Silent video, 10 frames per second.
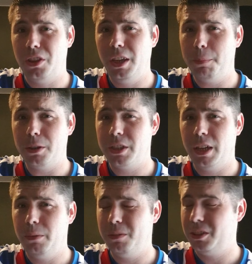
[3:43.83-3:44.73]

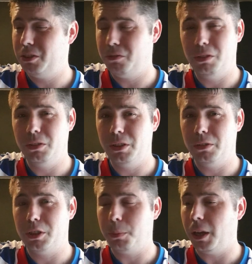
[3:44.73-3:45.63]
3%, which is
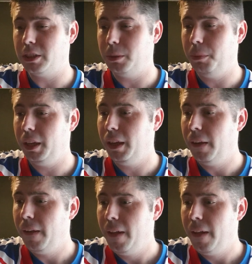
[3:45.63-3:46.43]
really surprising to me.